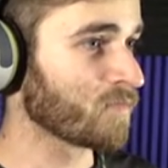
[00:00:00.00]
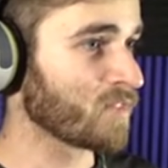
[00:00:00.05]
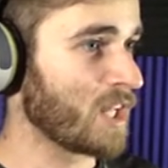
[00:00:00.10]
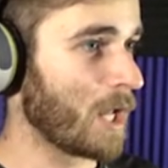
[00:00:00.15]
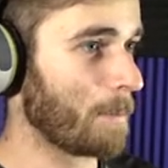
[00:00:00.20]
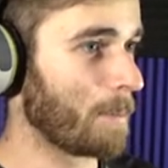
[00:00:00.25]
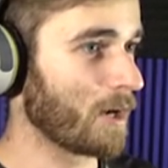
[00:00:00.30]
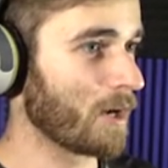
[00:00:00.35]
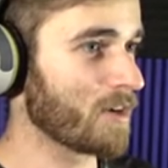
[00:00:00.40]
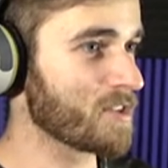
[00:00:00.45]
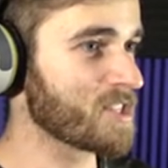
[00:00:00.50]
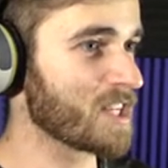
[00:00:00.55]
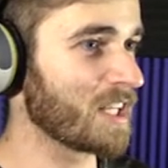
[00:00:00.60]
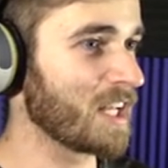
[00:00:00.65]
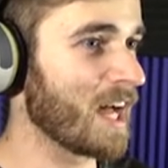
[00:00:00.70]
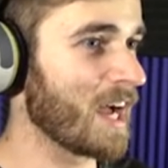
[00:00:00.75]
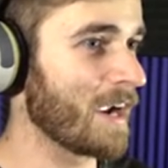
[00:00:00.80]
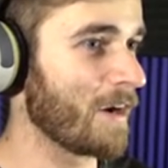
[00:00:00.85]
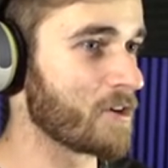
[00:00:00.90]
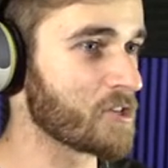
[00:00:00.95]
Hibera's a
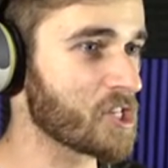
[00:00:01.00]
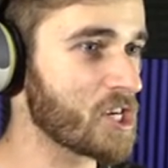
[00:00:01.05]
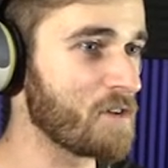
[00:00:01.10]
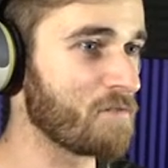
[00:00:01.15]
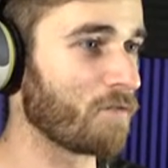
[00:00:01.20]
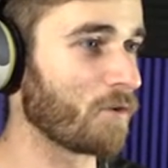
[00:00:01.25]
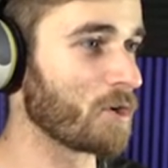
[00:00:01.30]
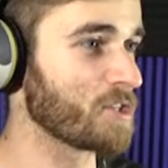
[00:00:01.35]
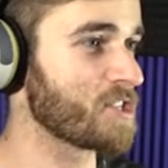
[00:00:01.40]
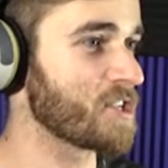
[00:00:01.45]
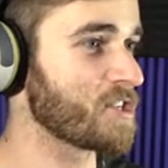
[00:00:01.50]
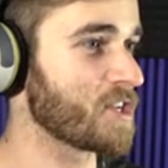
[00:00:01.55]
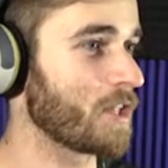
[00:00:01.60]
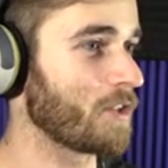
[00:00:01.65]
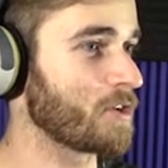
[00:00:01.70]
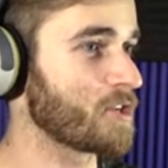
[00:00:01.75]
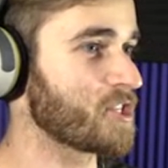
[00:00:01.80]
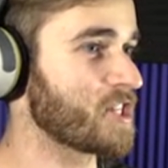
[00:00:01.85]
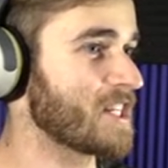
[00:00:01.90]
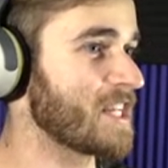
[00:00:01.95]
liar. She forces
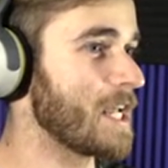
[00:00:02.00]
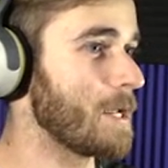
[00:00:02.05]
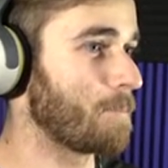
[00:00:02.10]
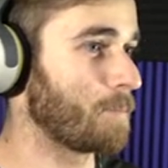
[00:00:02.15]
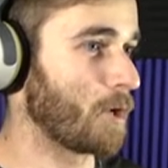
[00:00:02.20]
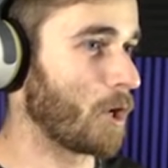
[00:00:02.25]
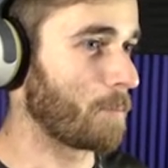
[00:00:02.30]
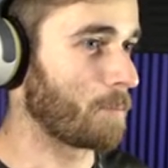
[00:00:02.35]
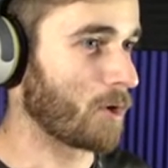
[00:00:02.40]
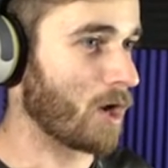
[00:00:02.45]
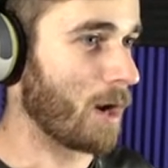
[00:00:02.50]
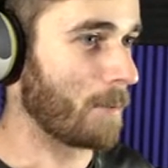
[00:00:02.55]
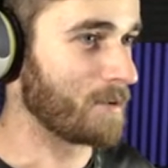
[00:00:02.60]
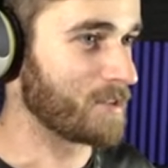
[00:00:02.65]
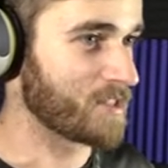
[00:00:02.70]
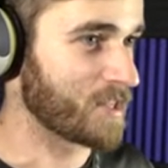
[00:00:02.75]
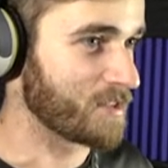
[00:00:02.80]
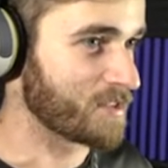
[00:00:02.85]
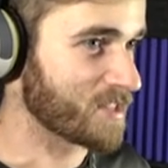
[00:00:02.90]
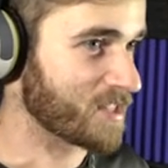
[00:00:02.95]
others to keep her
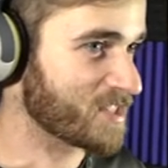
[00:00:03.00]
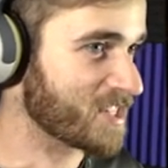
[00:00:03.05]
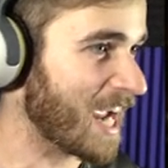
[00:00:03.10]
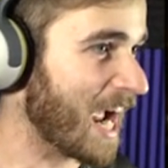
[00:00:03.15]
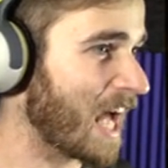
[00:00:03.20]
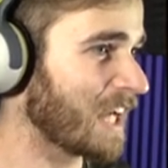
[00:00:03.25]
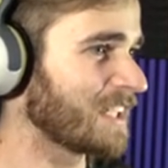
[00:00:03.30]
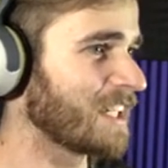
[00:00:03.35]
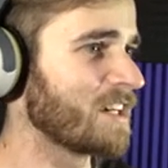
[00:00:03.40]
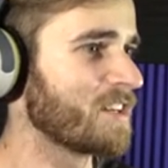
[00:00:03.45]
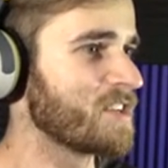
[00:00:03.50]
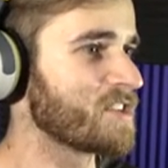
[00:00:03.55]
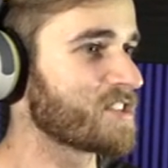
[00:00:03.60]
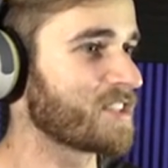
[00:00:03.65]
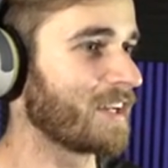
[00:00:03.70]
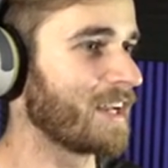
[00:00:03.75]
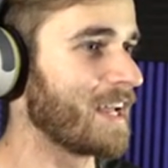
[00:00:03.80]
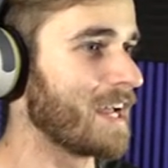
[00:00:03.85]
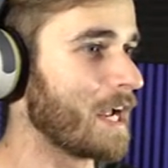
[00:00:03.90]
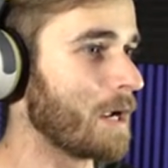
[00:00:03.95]
promises. Eskalion is
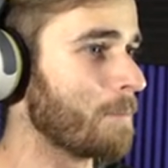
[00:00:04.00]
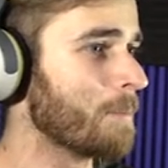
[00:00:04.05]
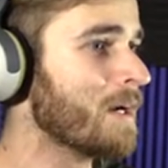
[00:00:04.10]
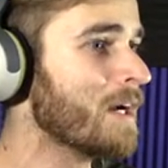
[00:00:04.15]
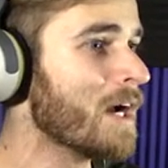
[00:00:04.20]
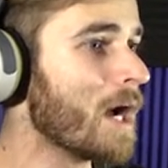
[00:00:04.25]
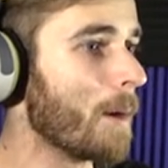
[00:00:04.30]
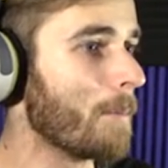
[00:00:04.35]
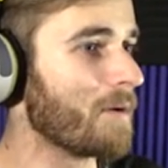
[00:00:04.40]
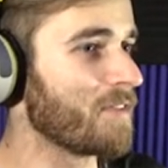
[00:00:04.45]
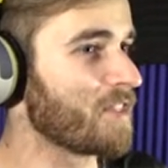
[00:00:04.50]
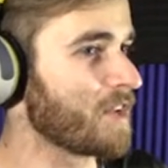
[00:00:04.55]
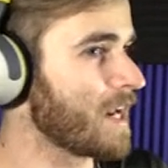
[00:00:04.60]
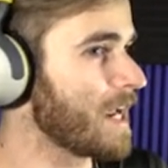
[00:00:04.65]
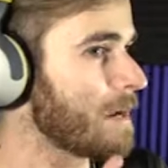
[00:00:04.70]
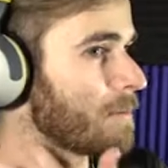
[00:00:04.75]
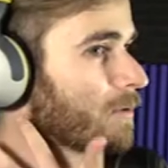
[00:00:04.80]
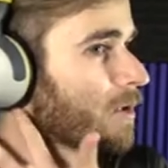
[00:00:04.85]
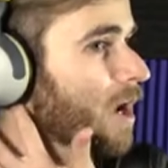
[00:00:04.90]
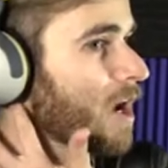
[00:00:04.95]
the name, but the
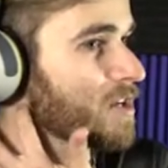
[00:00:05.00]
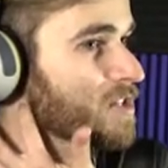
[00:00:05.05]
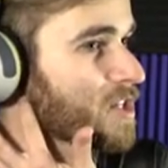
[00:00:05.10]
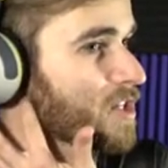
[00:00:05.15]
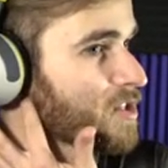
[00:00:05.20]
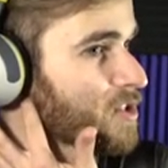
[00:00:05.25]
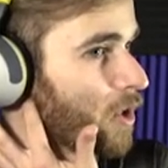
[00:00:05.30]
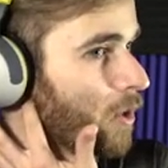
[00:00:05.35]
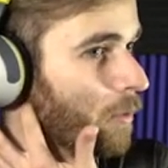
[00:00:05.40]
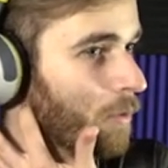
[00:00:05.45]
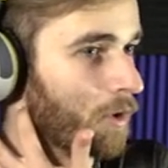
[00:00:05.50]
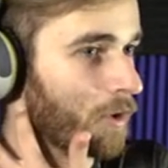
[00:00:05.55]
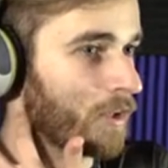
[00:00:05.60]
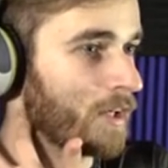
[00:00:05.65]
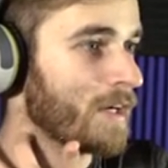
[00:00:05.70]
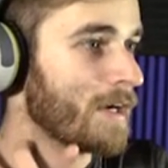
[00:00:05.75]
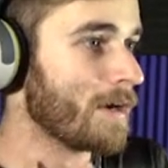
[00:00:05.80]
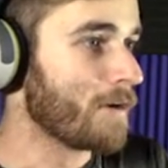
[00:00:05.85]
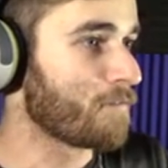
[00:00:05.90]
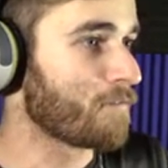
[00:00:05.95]
name lost his owner.
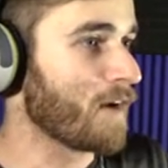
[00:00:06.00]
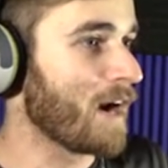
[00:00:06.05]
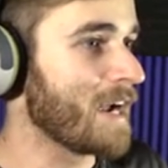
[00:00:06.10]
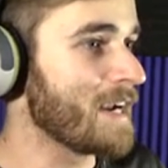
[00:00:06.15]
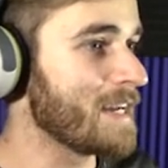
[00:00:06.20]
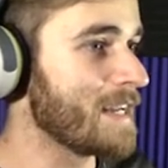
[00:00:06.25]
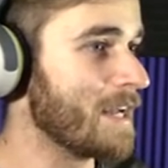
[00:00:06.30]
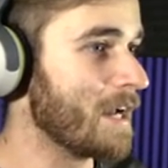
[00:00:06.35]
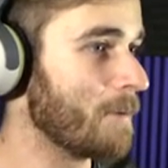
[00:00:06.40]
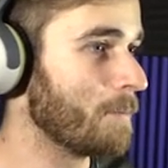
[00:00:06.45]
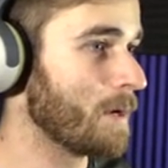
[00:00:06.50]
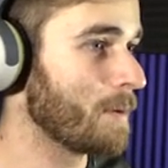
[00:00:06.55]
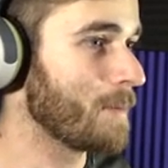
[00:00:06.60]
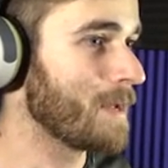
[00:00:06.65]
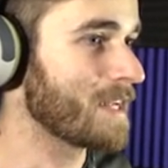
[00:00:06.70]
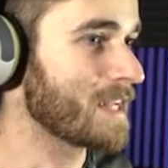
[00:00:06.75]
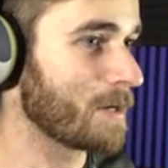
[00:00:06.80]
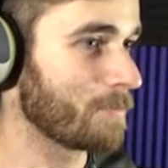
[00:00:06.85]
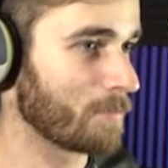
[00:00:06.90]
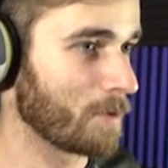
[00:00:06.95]
Find him and
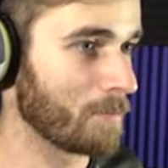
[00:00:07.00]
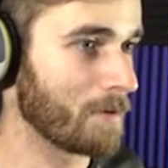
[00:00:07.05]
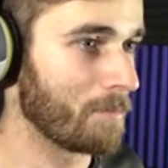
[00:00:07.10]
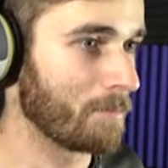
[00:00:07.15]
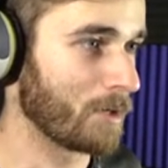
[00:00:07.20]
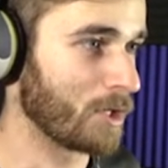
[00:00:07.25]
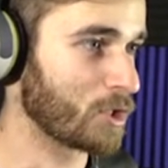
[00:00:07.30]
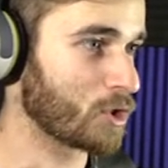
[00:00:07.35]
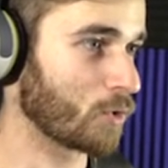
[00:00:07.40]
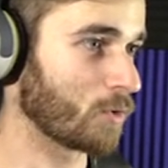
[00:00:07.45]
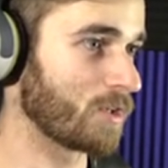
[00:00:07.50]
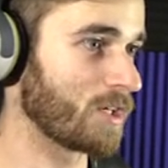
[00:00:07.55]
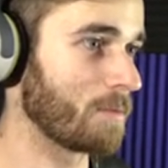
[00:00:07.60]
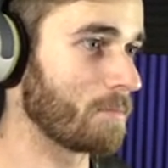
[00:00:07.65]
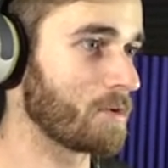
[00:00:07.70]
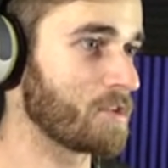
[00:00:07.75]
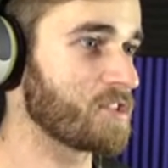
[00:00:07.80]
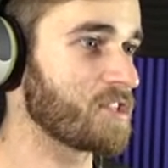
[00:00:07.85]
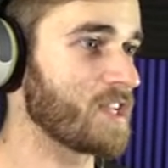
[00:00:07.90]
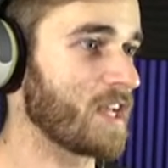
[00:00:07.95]
make him remember. Door
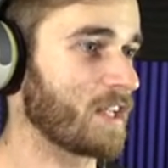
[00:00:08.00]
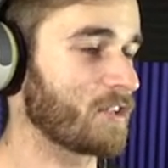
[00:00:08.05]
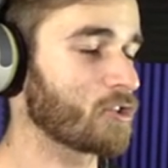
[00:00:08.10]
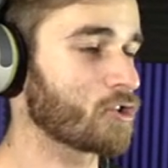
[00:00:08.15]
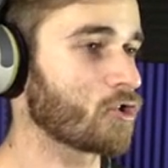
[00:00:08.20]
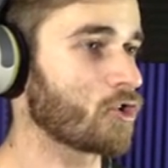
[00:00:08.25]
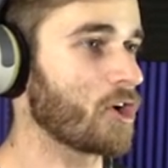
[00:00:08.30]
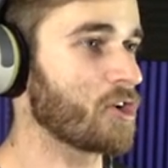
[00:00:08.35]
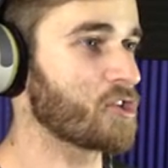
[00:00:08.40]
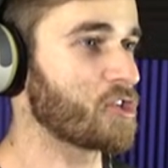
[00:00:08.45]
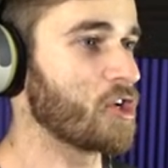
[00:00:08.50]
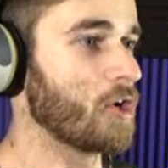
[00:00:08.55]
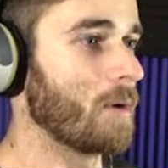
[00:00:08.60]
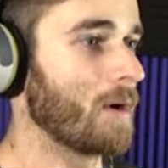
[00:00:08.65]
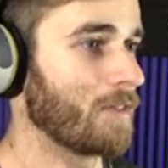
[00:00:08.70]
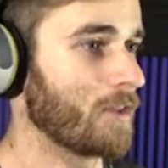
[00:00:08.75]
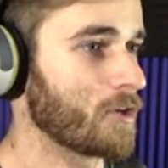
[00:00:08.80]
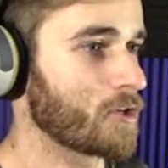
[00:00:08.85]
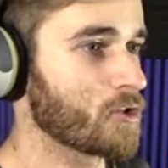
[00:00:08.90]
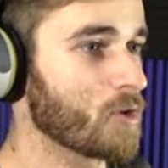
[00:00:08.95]
number six. Cross no
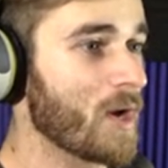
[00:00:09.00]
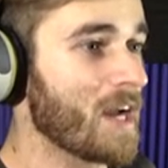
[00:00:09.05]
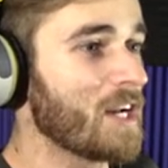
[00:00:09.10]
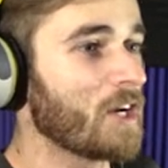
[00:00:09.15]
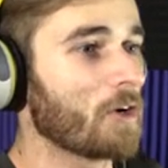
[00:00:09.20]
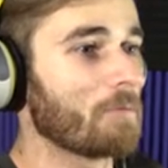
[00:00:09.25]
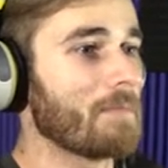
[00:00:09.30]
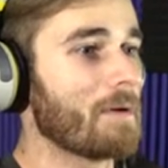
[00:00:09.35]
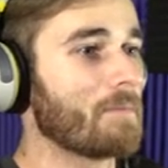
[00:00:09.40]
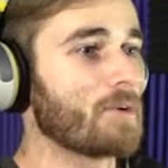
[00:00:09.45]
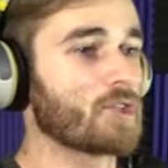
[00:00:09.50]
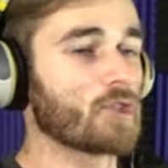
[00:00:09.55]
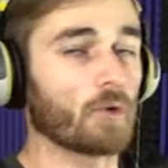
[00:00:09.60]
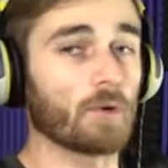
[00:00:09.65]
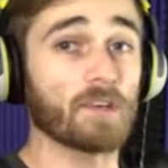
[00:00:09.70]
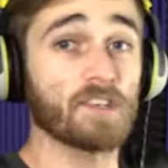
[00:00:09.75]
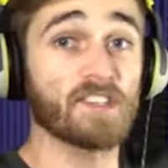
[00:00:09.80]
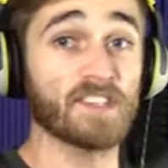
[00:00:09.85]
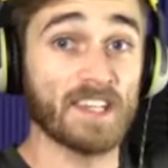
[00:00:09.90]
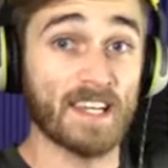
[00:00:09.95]
other. So I need to remember
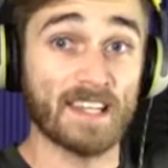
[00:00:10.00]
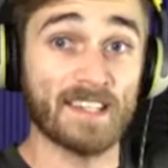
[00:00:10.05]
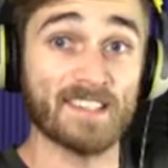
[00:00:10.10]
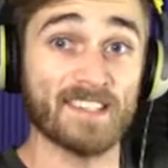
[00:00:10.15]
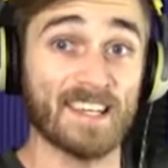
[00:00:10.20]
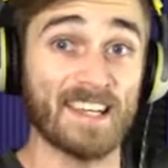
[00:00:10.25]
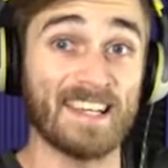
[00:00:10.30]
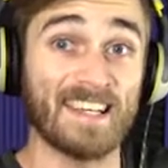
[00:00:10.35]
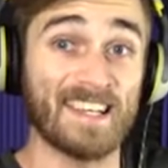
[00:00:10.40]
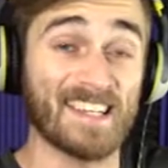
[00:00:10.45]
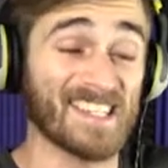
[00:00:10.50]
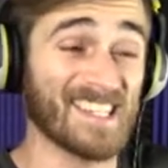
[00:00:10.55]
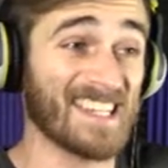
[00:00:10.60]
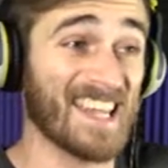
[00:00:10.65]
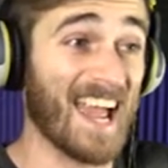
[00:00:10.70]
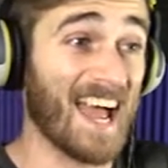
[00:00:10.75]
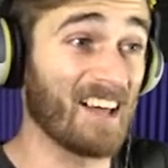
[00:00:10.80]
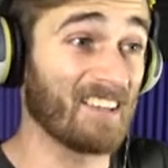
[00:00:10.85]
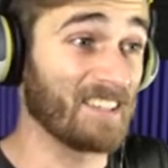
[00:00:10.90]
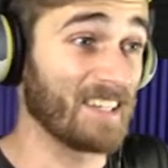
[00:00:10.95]
door six and
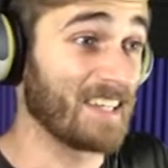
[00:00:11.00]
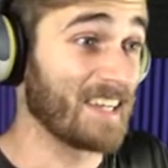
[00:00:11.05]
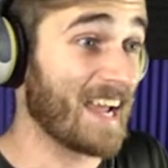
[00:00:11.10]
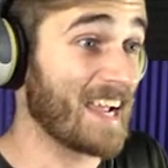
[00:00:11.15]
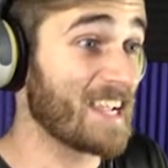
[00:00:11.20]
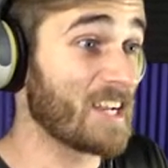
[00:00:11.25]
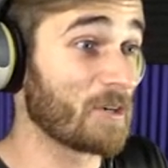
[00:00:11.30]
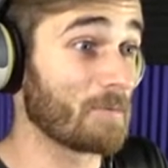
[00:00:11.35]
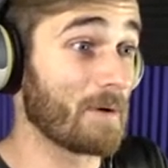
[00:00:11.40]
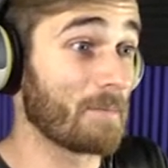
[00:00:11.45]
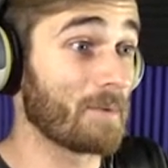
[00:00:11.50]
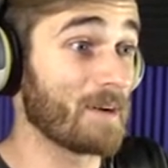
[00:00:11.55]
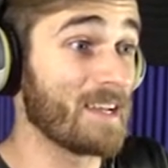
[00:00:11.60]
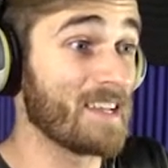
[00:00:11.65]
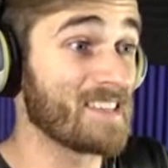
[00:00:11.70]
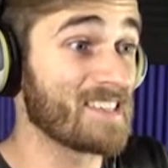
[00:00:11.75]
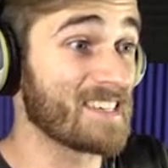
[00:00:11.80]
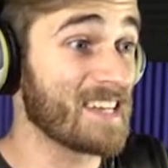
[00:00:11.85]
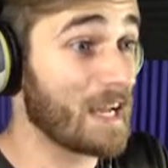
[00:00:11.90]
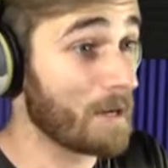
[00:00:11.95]
Eskalion. I need to remember
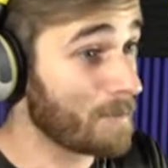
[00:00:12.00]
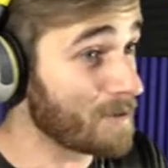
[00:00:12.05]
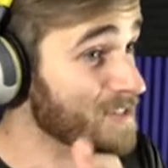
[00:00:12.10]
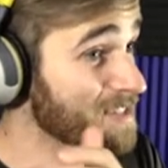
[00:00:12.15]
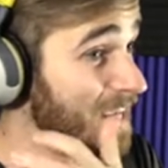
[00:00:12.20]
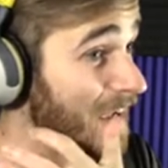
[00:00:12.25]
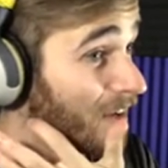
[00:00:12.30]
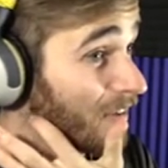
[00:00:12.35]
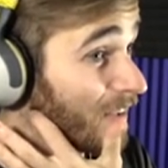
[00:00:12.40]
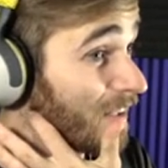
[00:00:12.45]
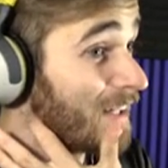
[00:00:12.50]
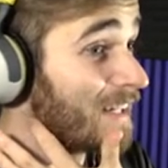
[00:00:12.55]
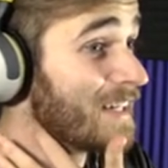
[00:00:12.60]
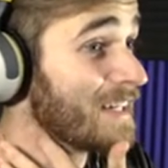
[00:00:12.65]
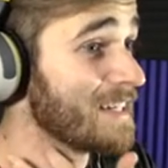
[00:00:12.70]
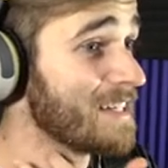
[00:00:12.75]
his name, Eskalion.